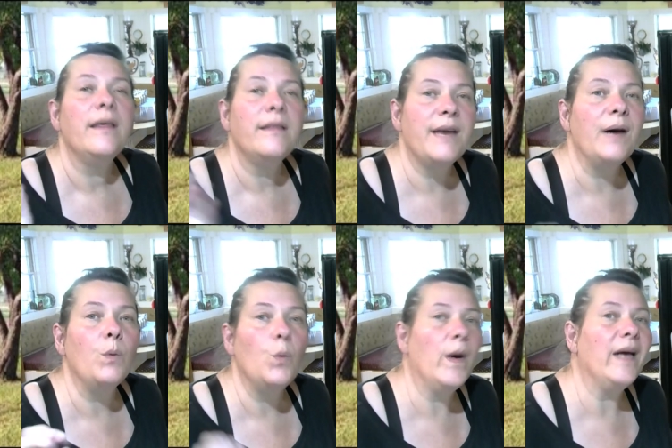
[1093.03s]

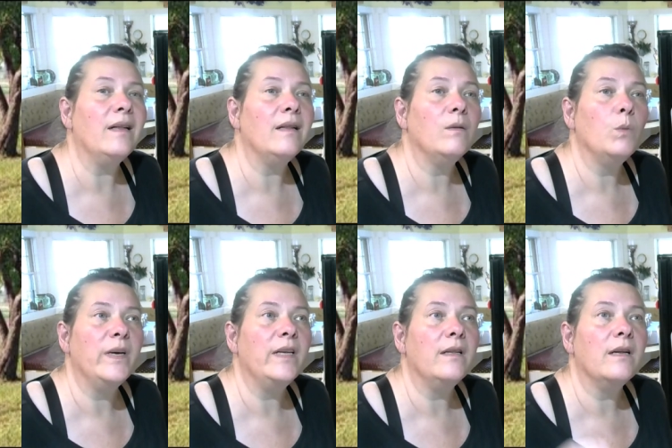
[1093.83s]
that well
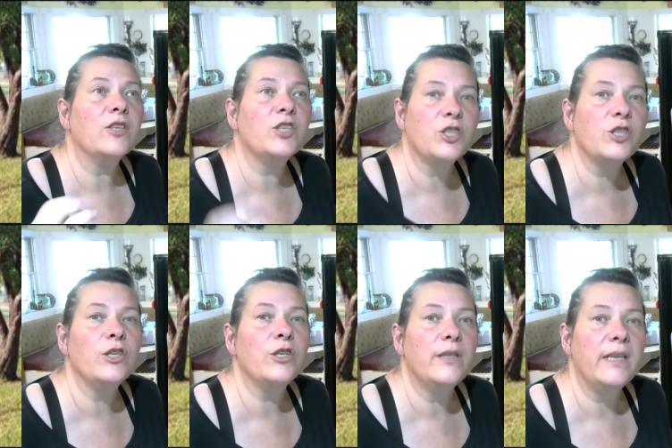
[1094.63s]
will
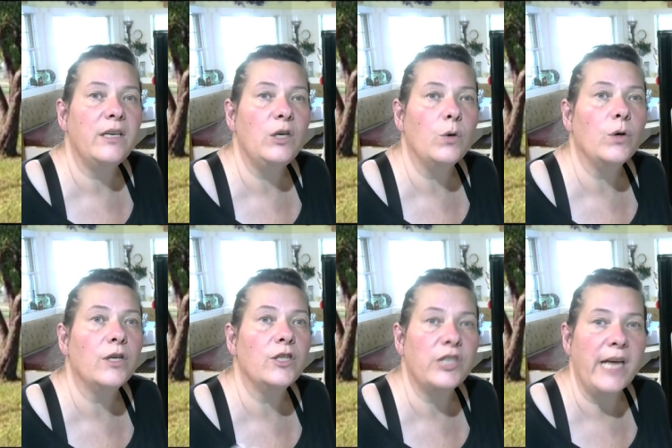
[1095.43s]
assure that
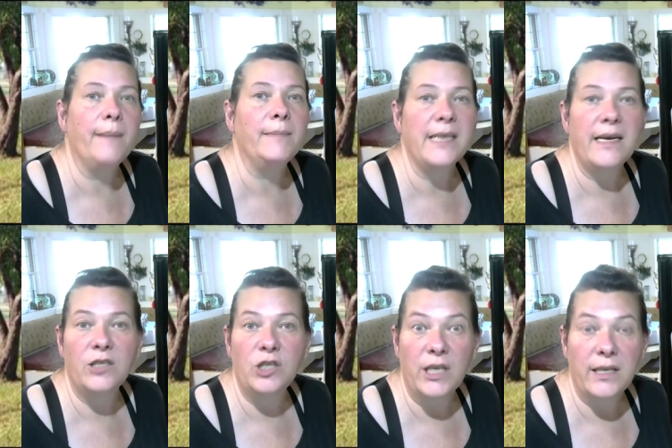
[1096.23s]
your jams
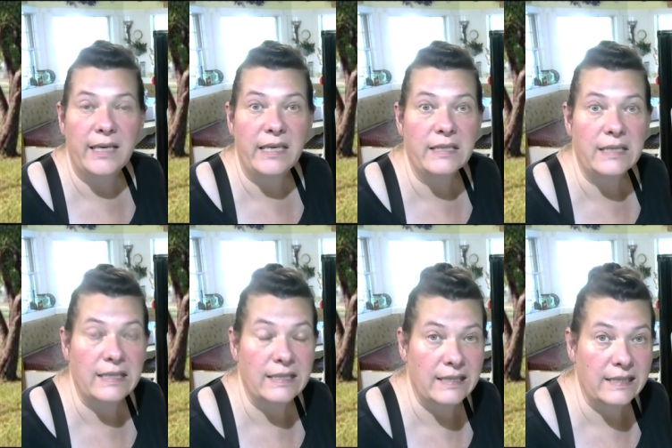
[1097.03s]
and jellies
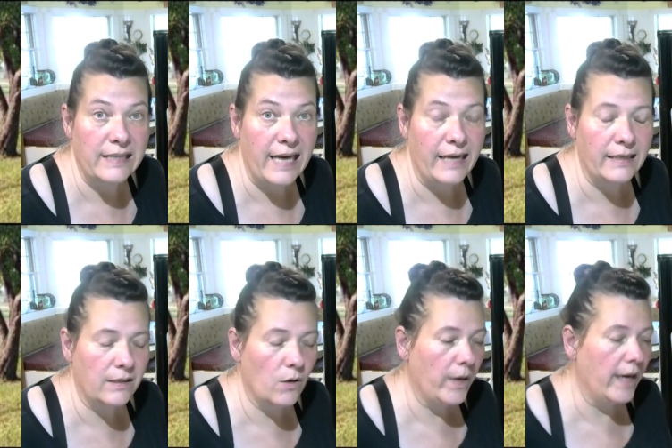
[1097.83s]
set,
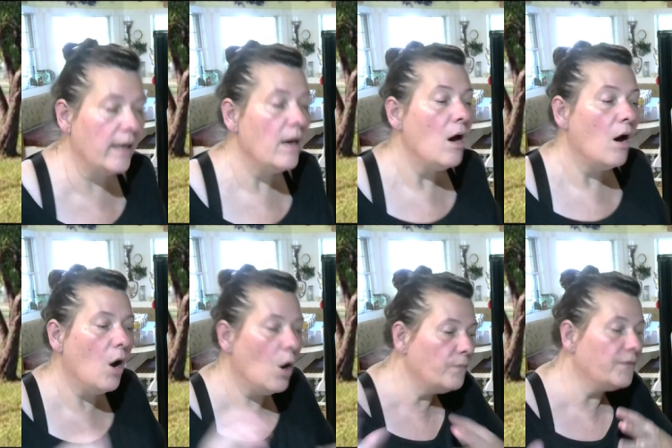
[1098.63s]
okay?
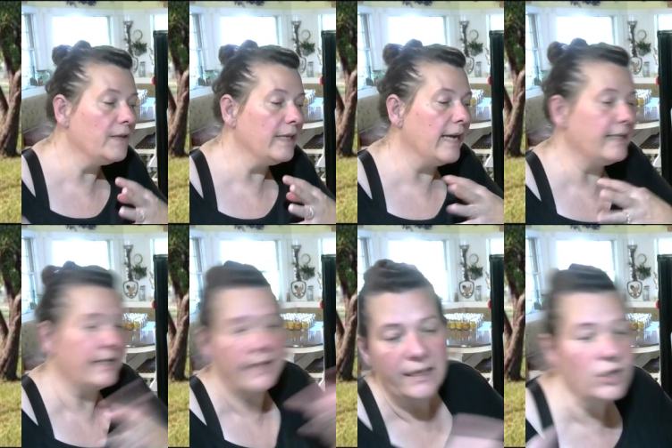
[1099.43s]
Hopefully I
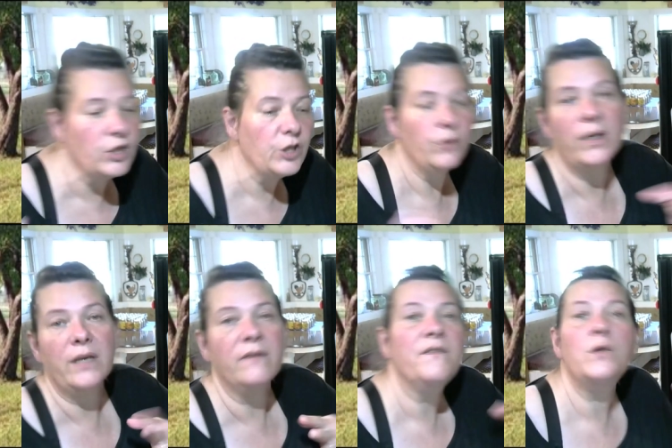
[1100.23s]
didn't get too
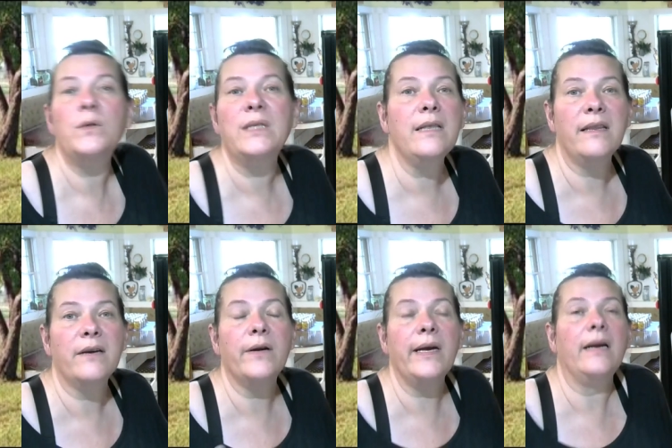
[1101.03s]
confusing
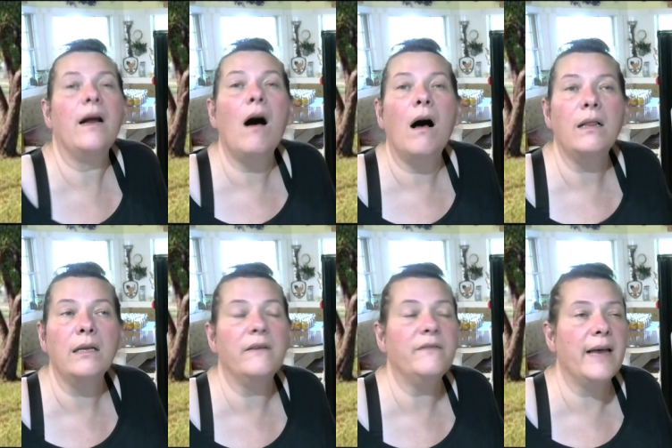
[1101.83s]
there in all
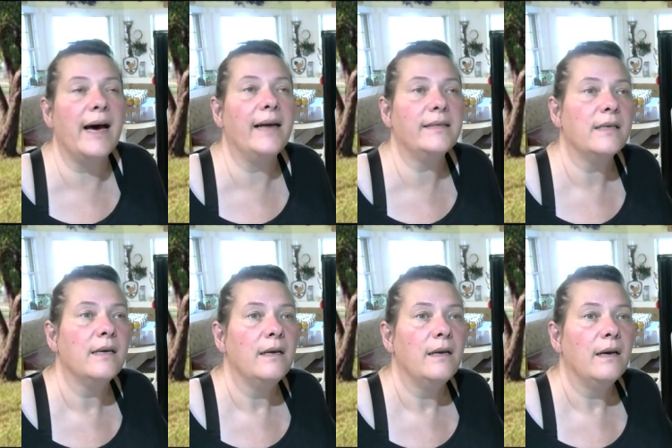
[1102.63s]
of that
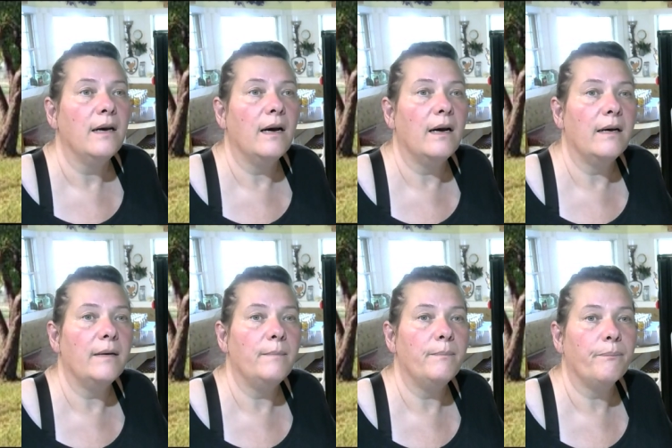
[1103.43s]

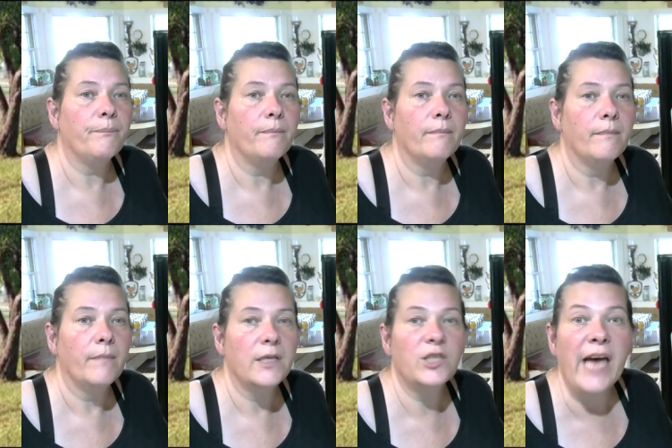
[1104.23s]
uh,
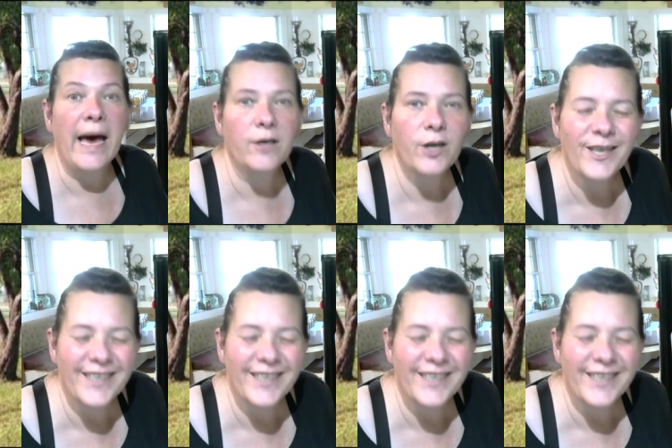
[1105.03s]
chatter.